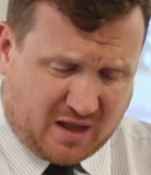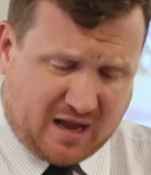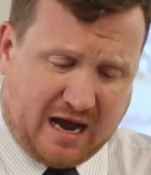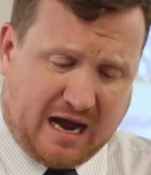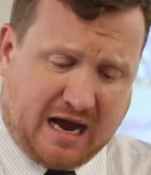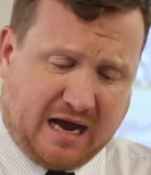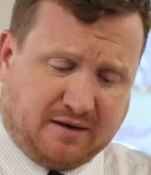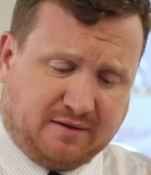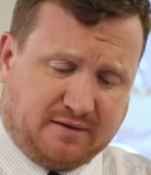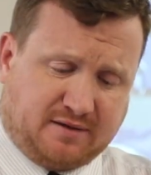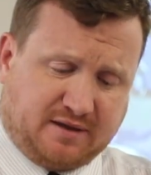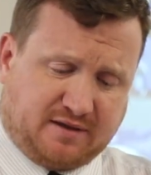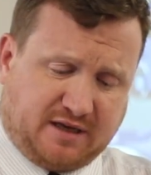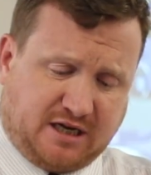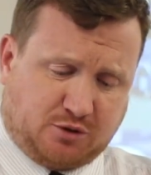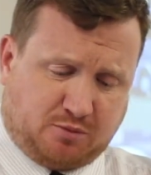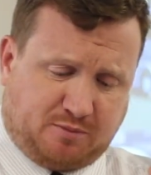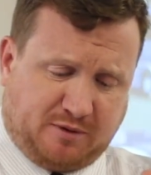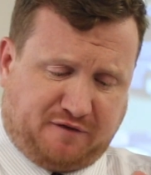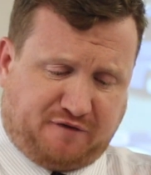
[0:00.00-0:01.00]
And
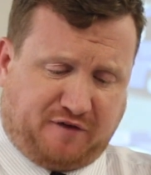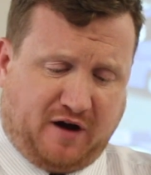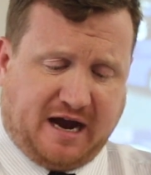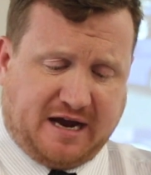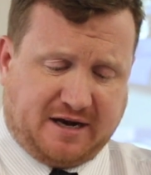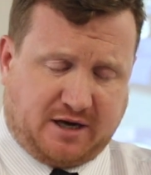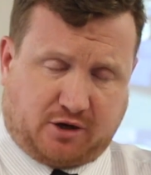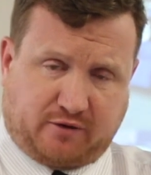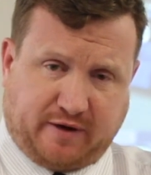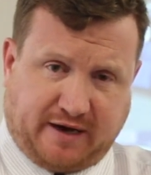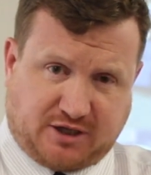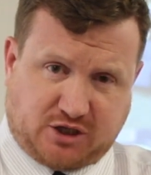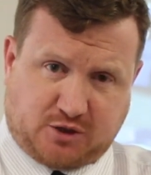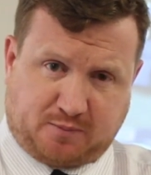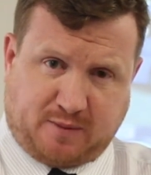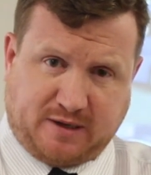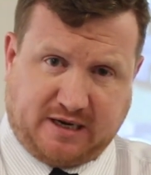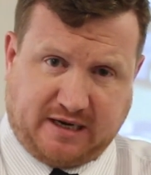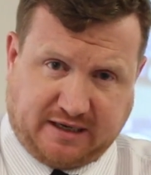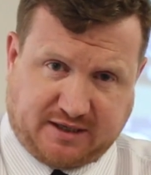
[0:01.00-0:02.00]
these would be fired at great
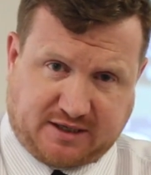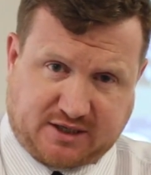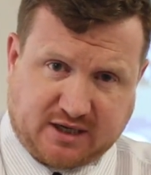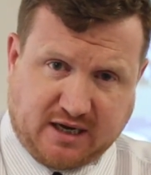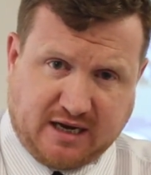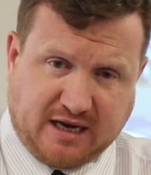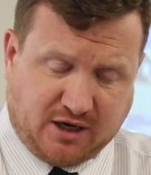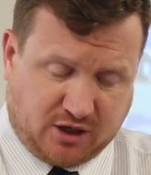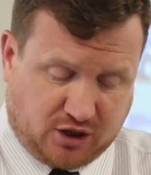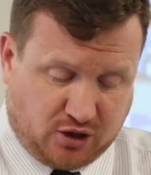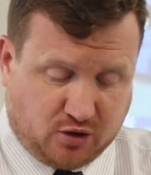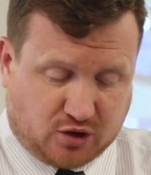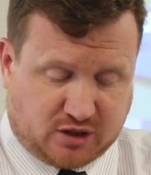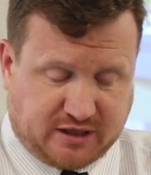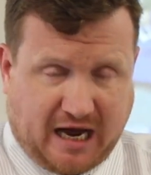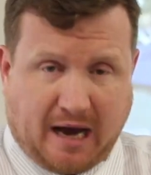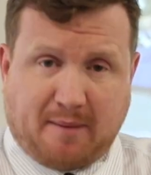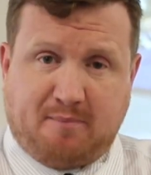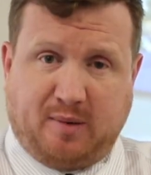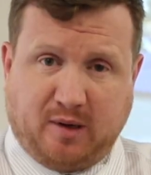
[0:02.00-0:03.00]
speeds,
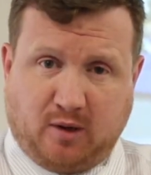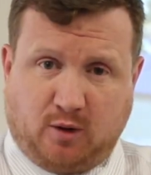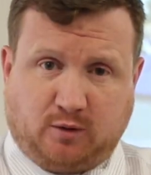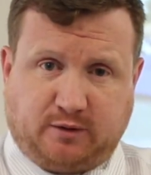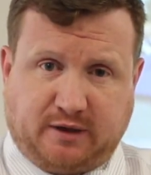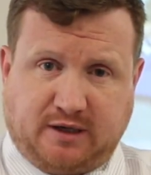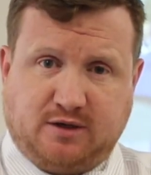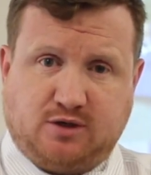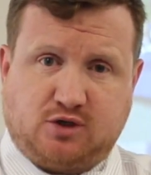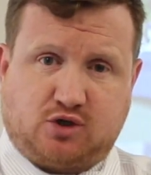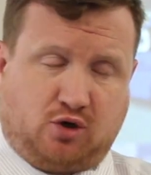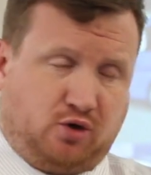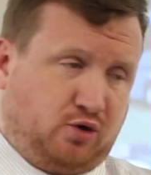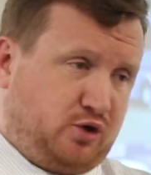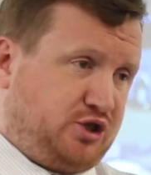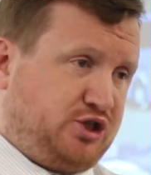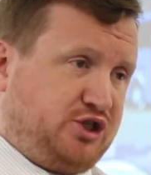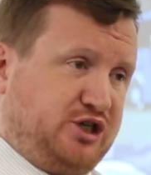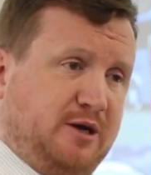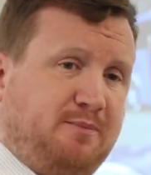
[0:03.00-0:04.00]
usually at buildings or
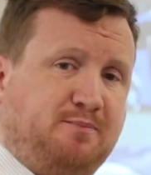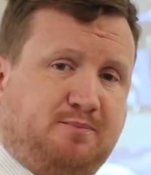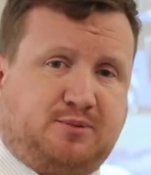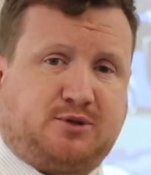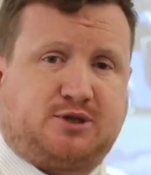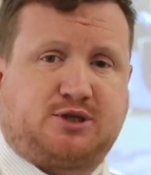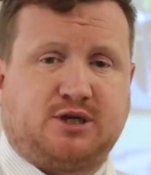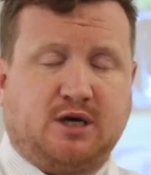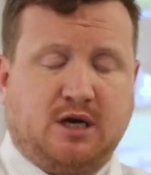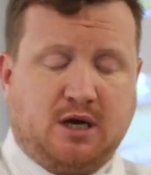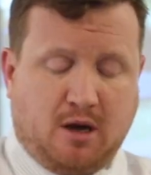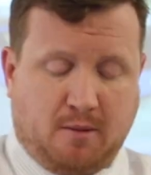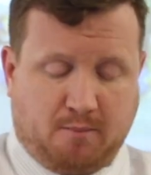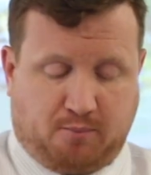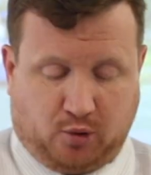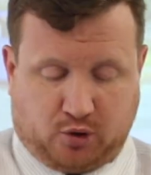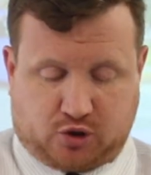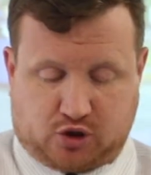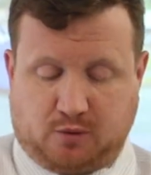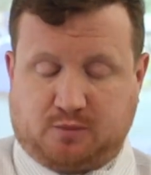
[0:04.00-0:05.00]
ships,
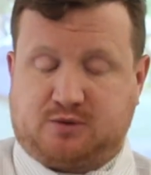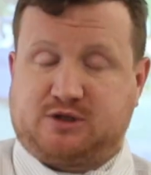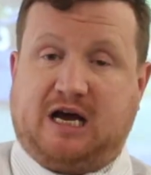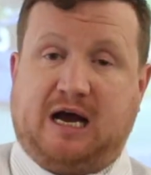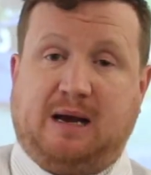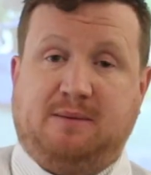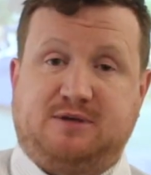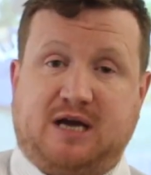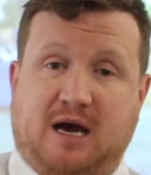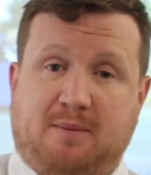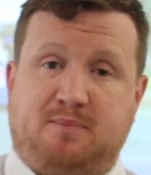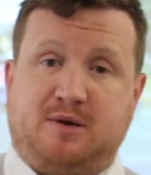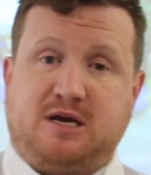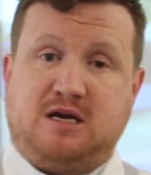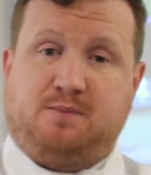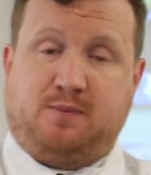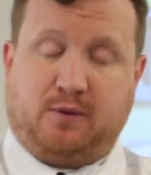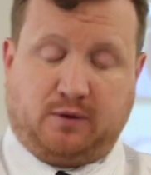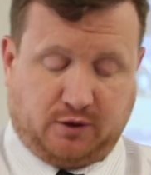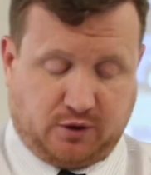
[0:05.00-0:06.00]
but sometimes at
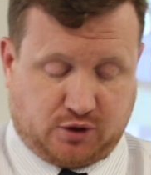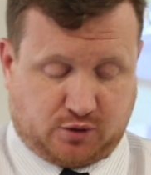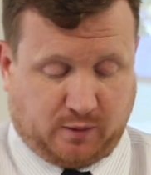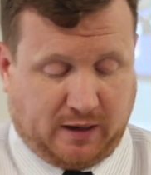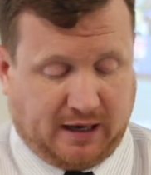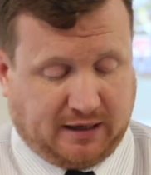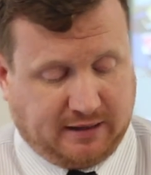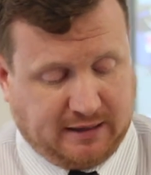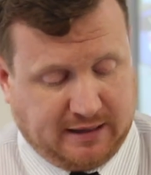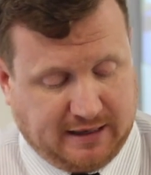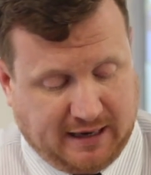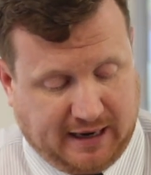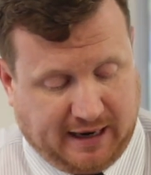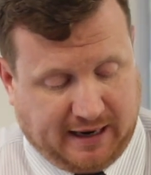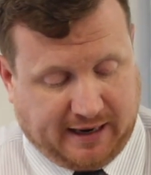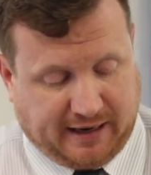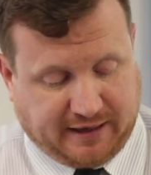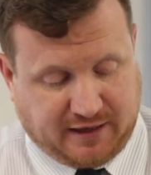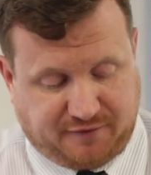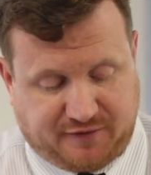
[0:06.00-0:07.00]
people as well.
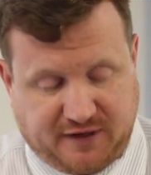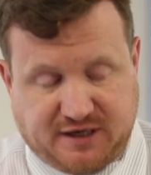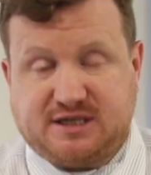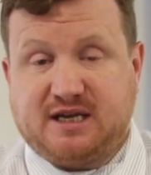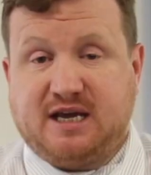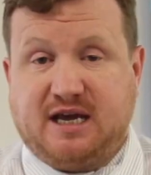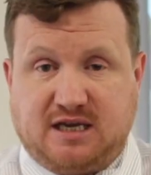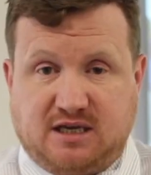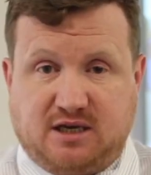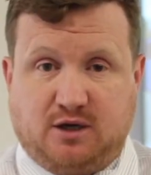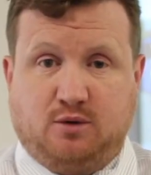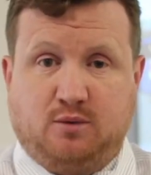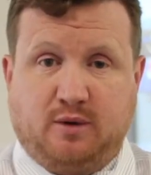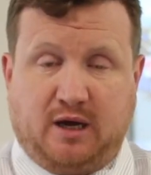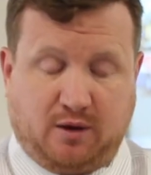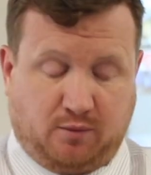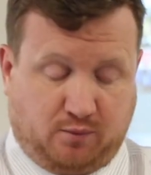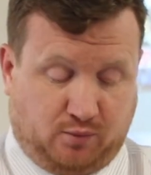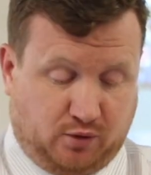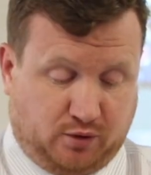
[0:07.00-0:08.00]
And if this hit you,
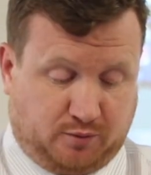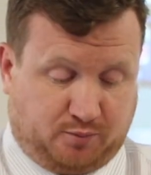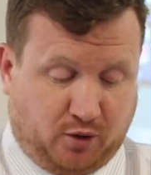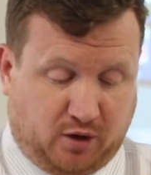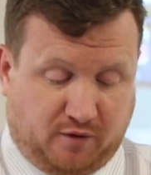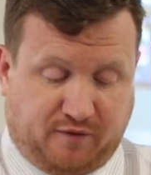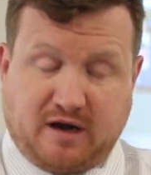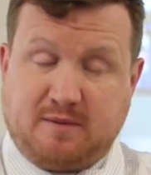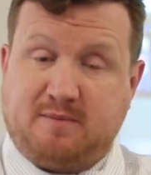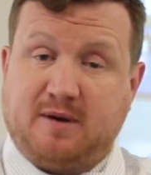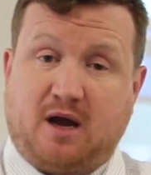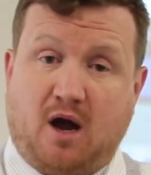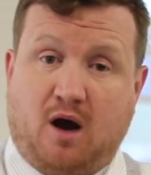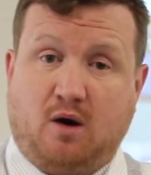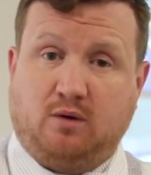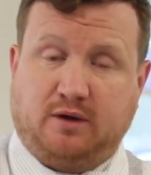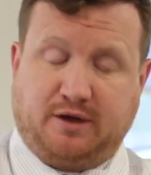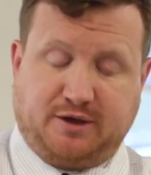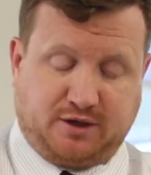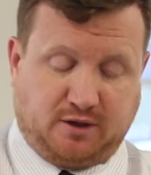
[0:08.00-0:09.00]
it would put a very big
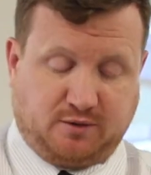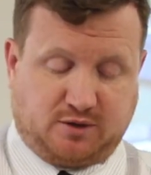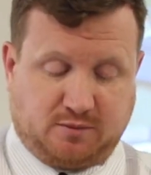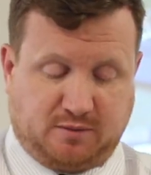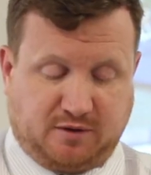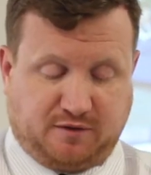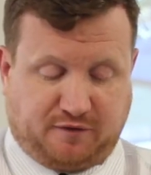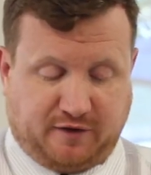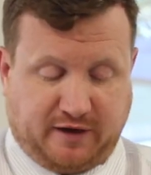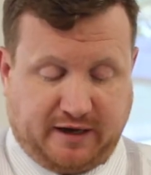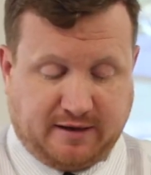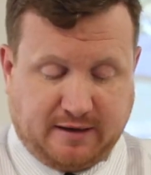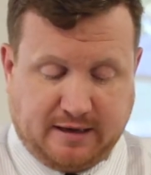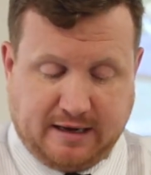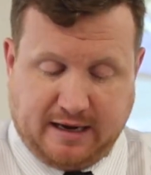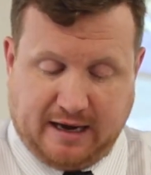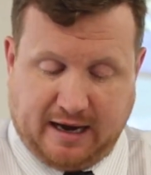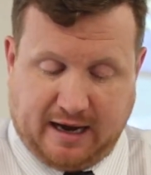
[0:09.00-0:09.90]
hole in you, to be fair.